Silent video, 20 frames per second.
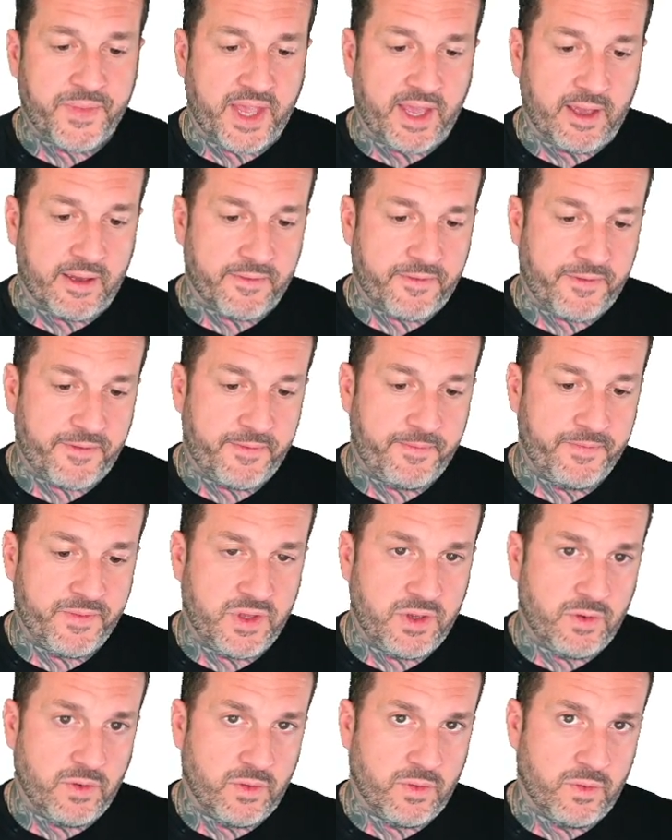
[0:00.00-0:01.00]
If
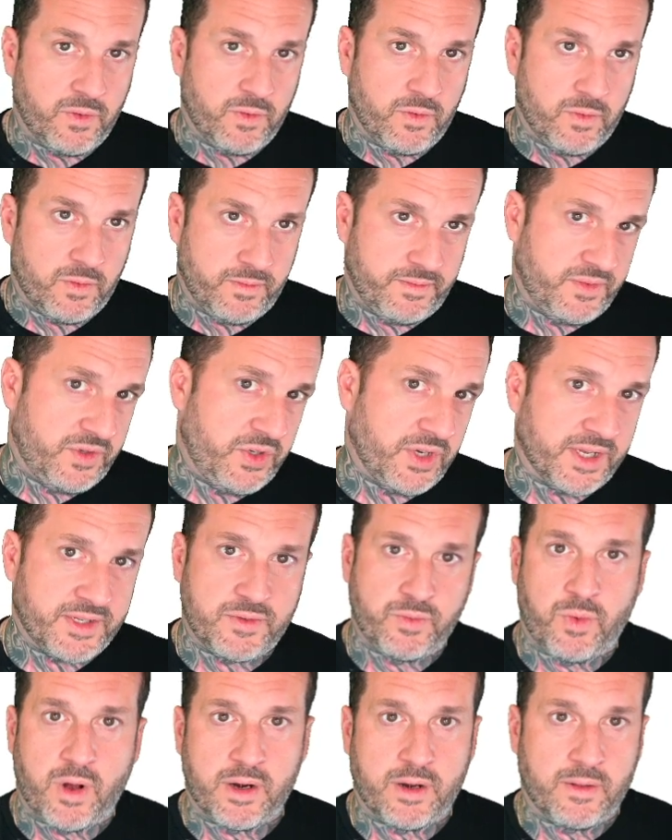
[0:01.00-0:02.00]
you
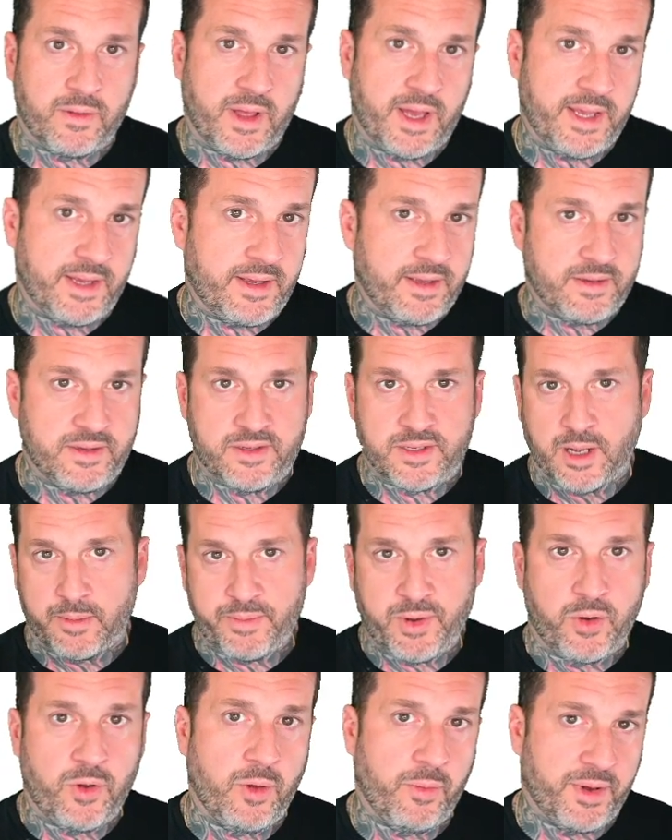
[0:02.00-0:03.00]
just want to, like,
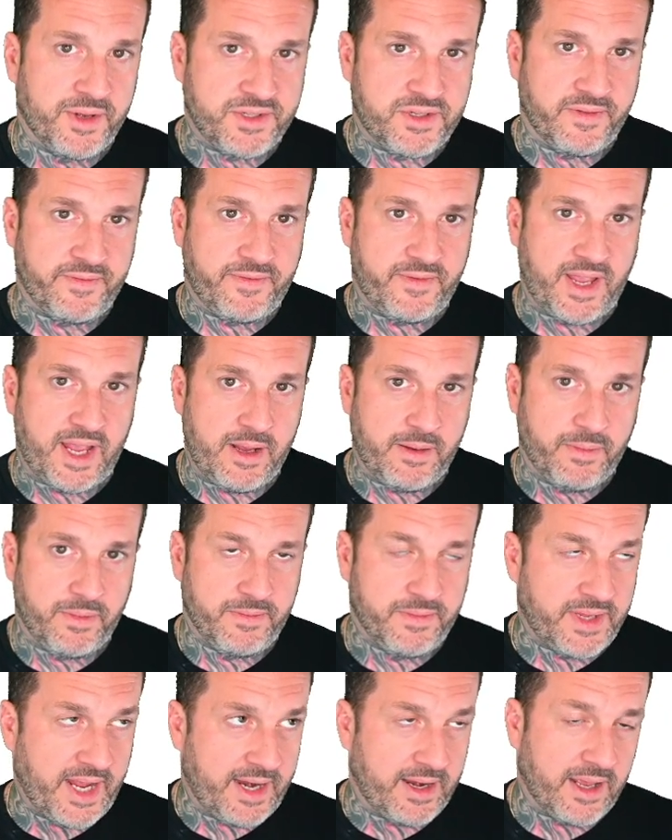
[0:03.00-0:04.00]
dump a whole bunch of
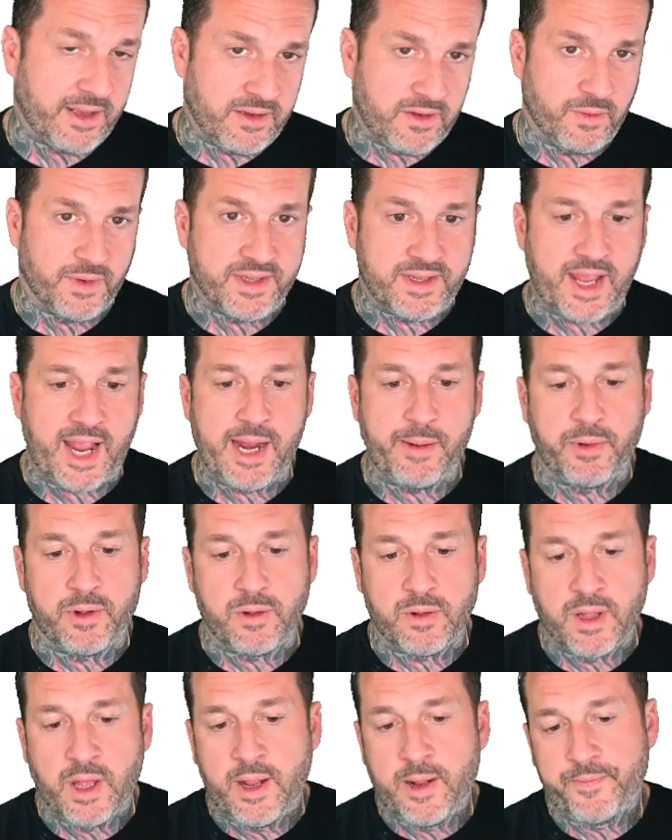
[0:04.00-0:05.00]
data into a
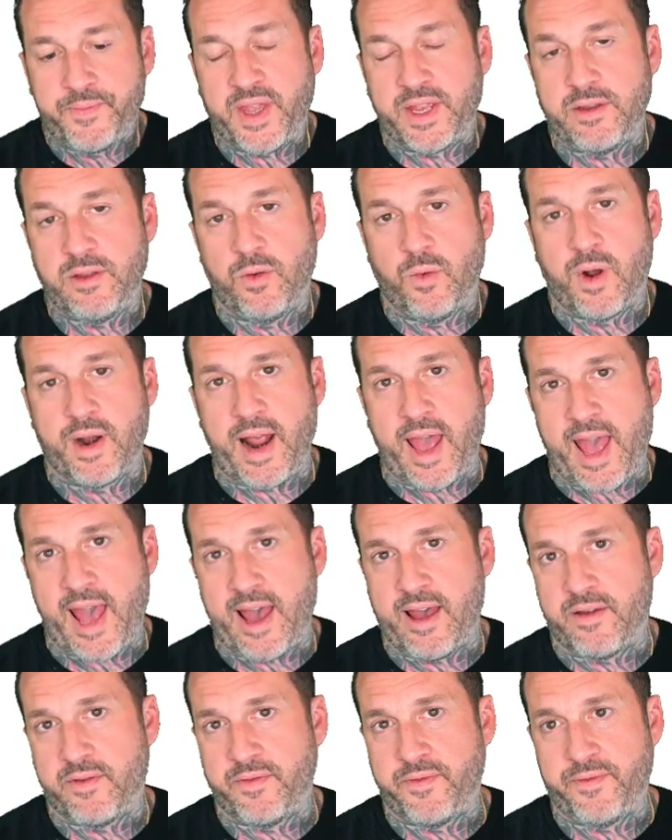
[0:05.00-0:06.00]
table and you want to
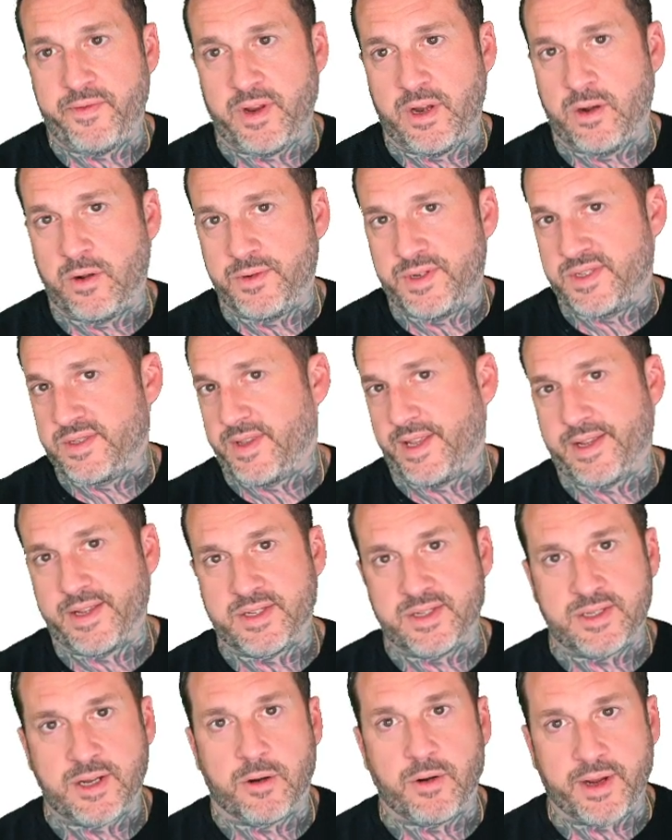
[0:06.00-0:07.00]
have, you know, just like a
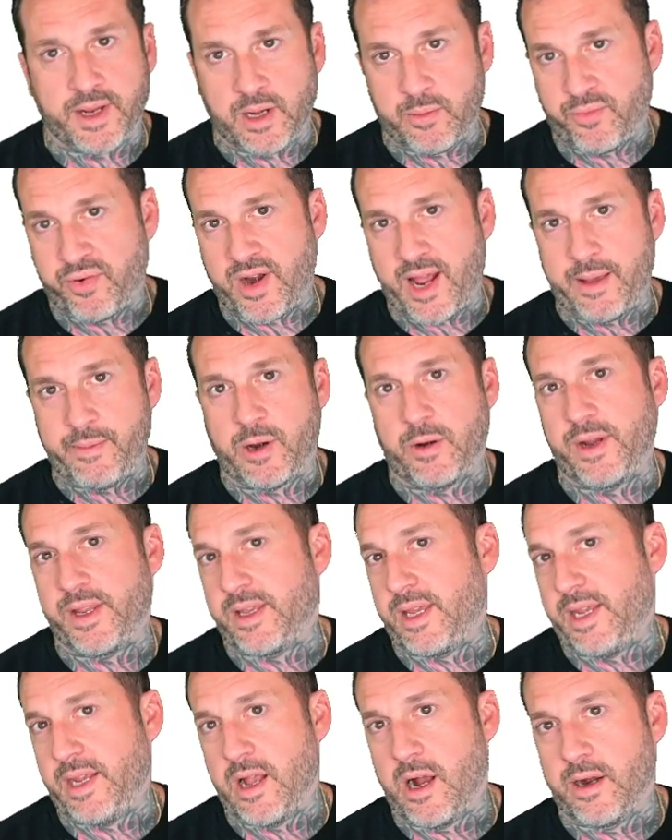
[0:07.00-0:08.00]
surrogate
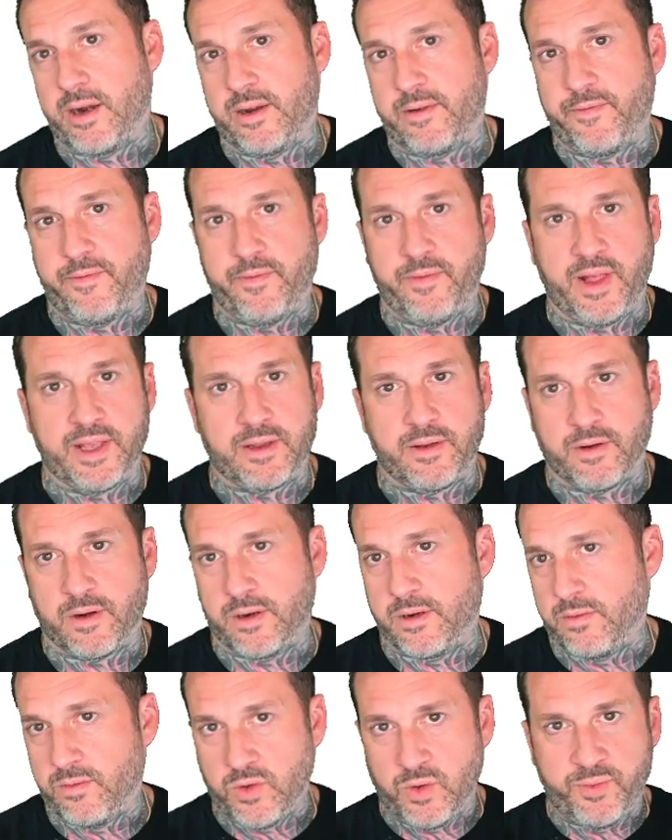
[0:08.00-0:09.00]
primary key on it, like you're
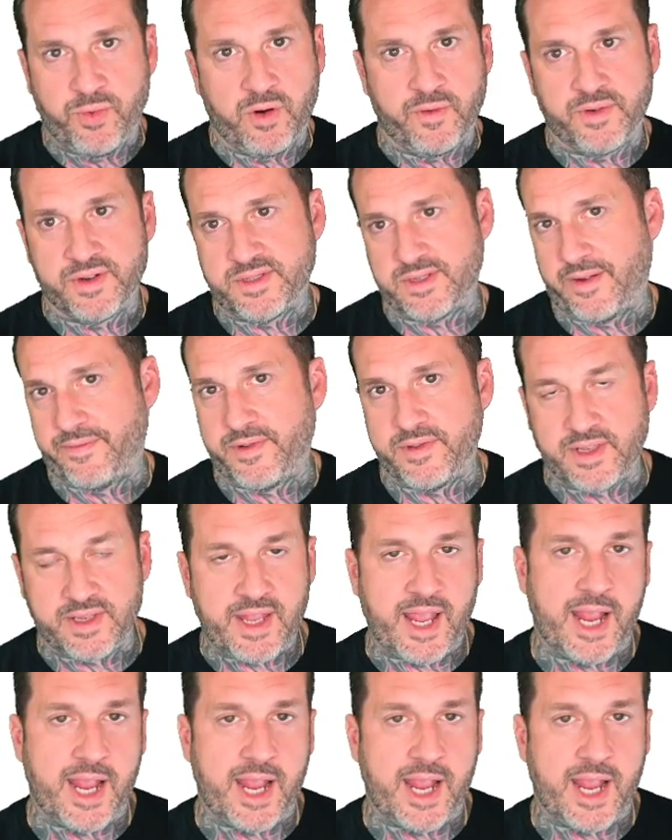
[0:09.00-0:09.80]
going to loop over stuff in the